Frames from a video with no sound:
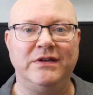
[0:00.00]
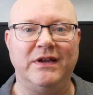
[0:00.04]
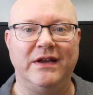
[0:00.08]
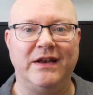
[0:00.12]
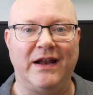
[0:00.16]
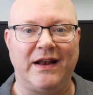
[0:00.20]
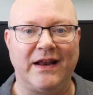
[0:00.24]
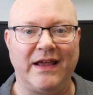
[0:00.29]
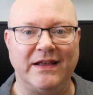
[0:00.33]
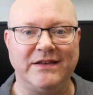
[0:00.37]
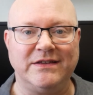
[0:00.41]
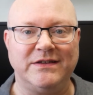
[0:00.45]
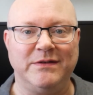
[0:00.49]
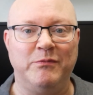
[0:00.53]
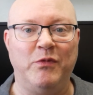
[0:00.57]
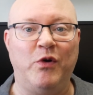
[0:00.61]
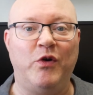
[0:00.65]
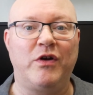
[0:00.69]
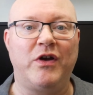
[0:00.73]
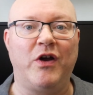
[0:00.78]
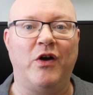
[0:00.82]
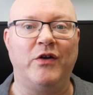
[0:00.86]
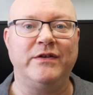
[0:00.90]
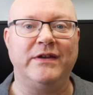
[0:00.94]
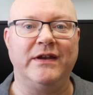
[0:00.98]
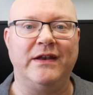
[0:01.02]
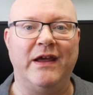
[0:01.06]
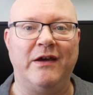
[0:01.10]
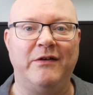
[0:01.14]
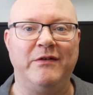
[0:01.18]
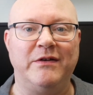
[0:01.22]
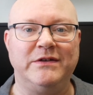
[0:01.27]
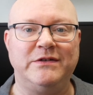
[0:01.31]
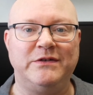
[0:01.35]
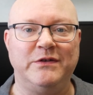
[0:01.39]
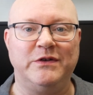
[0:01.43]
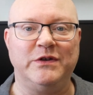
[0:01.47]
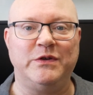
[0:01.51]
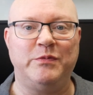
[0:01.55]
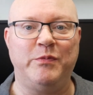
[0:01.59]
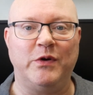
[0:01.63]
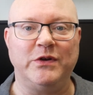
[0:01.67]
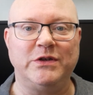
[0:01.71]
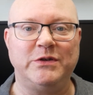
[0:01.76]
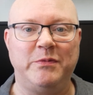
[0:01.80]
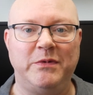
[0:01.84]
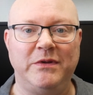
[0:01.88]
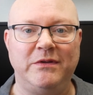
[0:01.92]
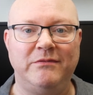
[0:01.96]
and I'll get some more content out as soon as
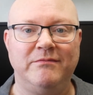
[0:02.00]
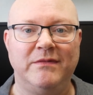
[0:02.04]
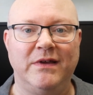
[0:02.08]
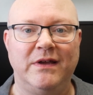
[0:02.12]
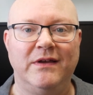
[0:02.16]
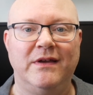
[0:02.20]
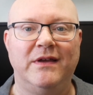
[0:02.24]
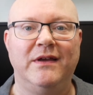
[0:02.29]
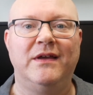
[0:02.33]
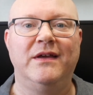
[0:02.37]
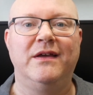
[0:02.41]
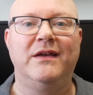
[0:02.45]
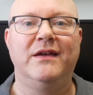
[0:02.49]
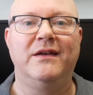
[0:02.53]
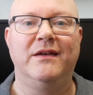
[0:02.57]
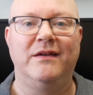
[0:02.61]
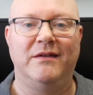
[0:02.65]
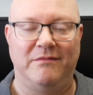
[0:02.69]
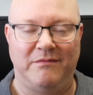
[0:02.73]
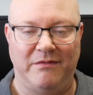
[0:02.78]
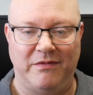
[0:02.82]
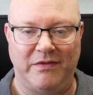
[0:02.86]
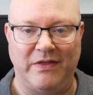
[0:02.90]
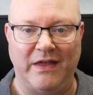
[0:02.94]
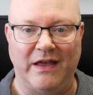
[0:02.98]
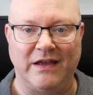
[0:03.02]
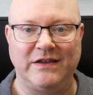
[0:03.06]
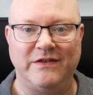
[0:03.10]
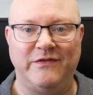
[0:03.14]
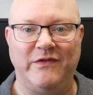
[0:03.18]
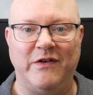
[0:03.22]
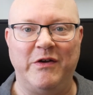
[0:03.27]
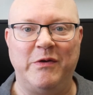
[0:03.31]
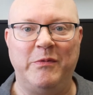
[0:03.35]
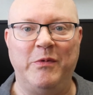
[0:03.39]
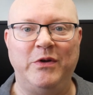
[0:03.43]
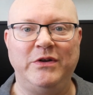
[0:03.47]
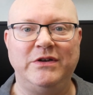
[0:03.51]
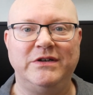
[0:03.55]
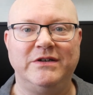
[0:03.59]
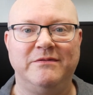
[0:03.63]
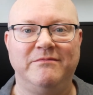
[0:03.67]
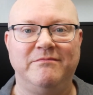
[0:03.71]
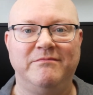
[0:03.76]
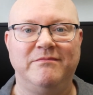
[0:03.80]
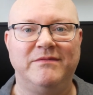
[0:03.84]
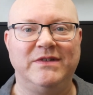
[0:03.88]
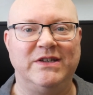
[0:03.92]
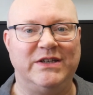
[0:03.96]
possible. Thanks very much.
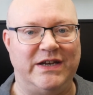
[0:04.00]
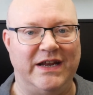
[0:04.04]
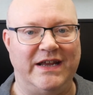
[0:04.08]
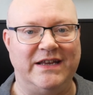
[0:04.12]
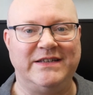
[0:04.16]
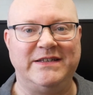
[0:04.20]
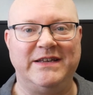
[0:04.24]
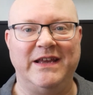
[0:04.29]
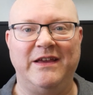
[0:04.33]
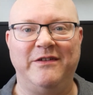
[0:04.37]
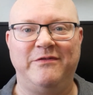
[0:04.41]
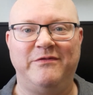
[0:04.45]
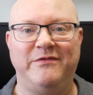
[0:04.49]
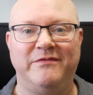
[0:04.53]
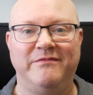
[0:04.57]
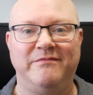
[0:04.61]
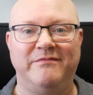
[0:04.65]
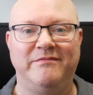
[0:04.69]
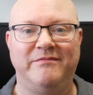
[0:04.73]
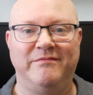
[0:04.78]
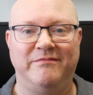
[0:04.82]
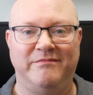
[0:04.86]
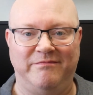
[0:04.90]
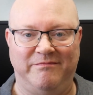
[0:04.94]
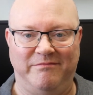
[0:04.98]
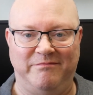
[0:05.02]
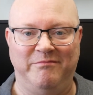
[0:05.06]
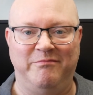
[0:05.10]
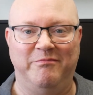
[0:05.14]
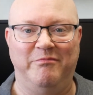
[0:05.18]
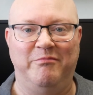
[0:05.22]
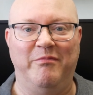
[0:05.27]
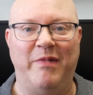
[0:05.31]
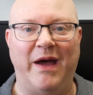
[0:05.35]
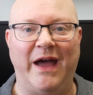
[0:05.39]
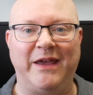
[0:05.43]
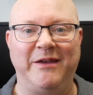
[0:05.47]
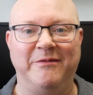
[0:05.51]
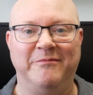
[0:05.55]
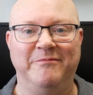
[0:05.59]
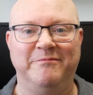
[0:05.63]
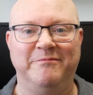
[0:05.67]
Stay safe. Bye.